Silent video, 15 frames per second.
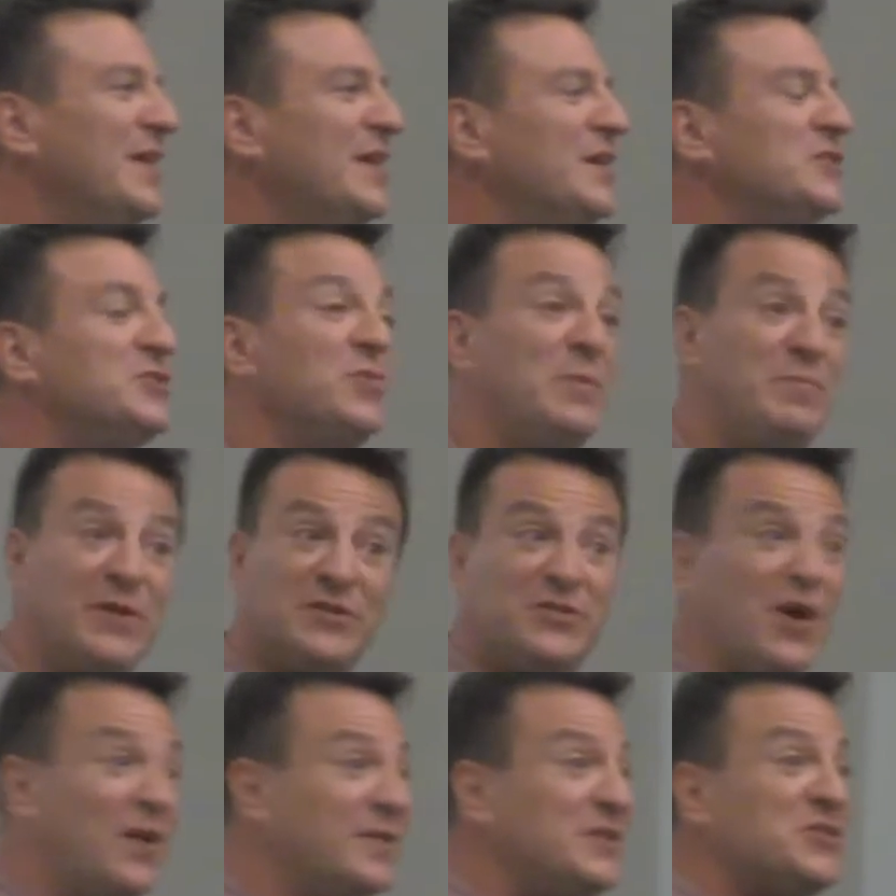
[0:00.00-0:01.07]
So we built
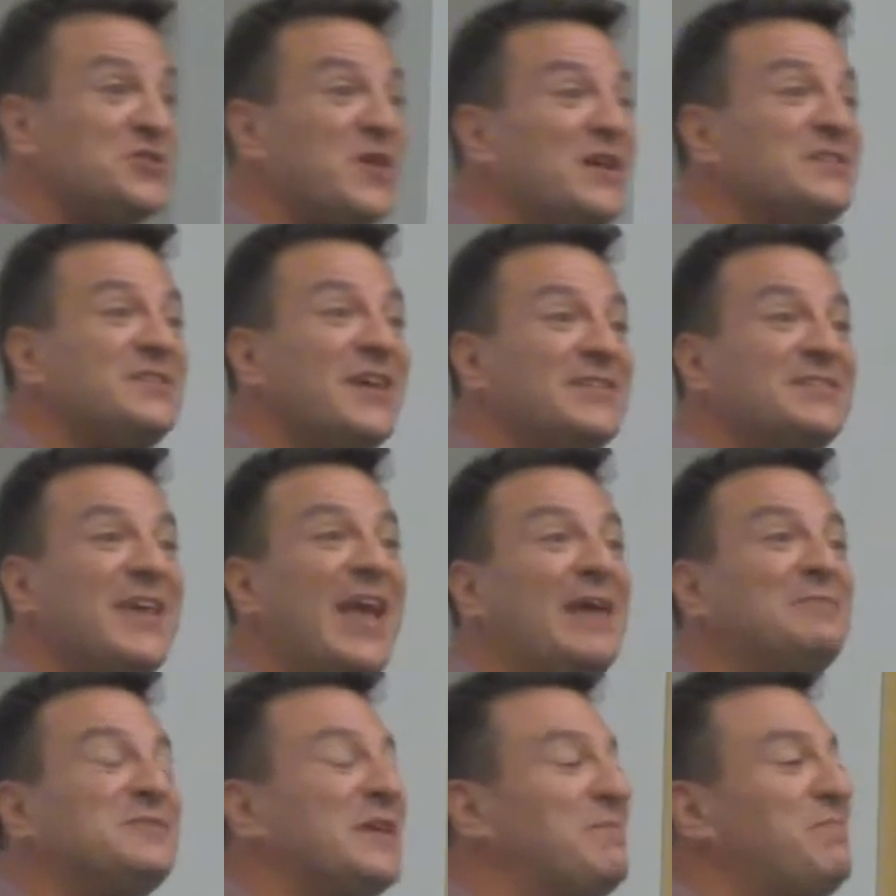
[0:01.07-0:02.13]
all these stress test
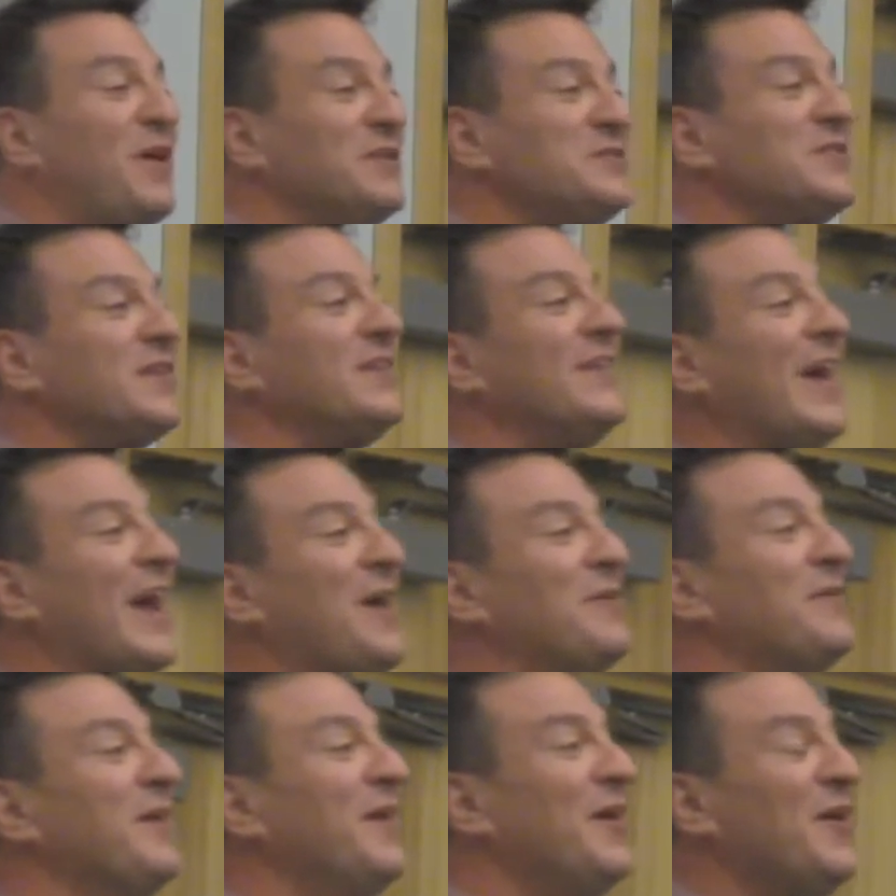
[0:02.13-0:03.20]
games, and Punch the
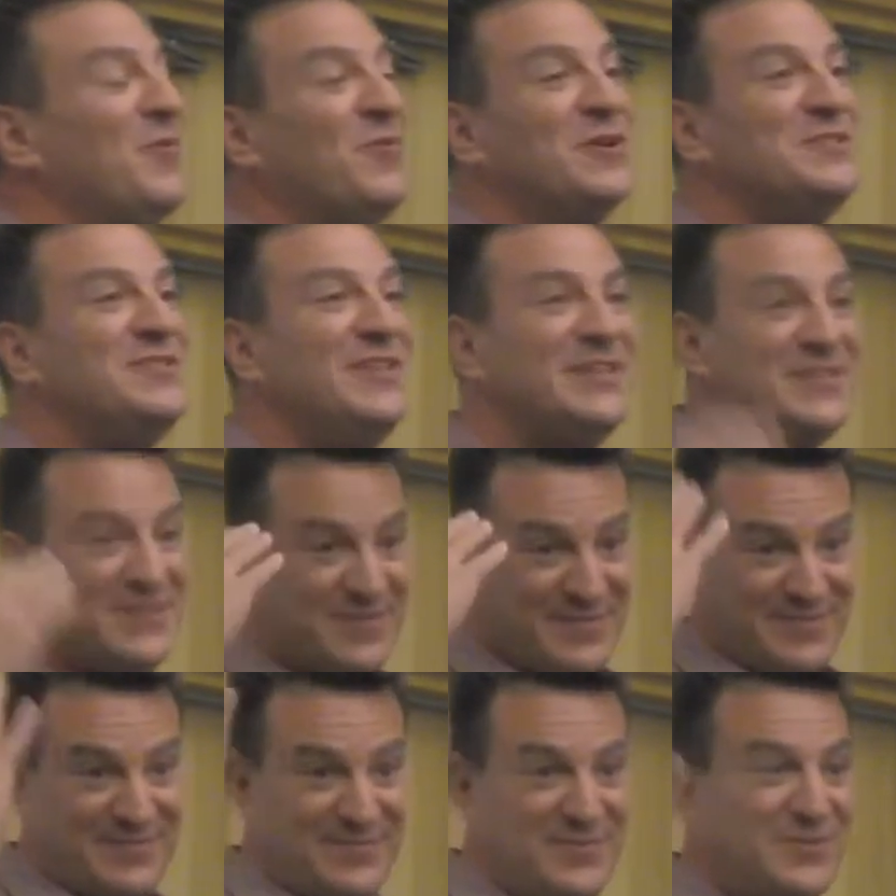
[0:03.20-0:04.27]
Clown was this
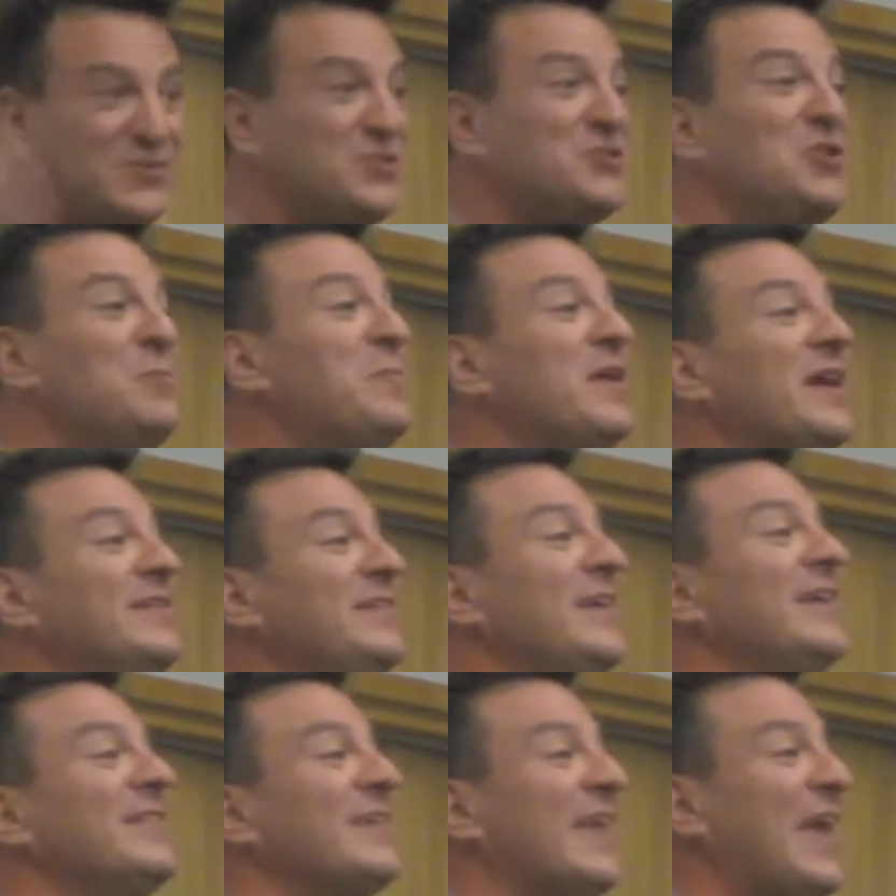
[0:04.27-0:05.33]
stupid
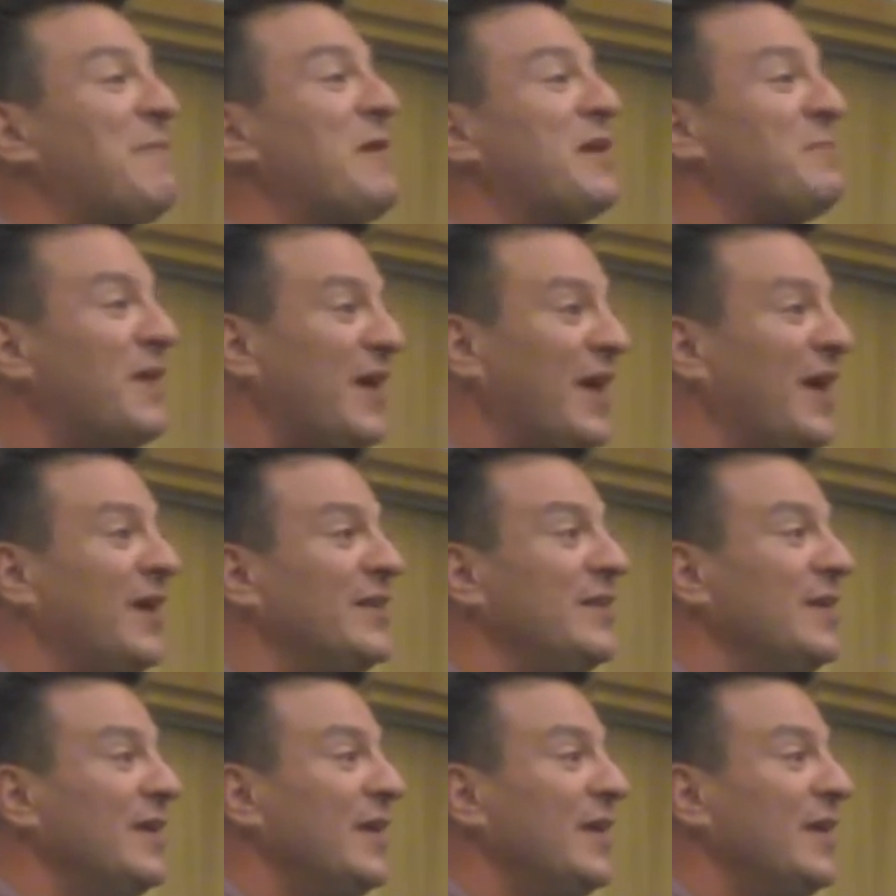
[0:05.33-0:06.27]
idea that came out of my head.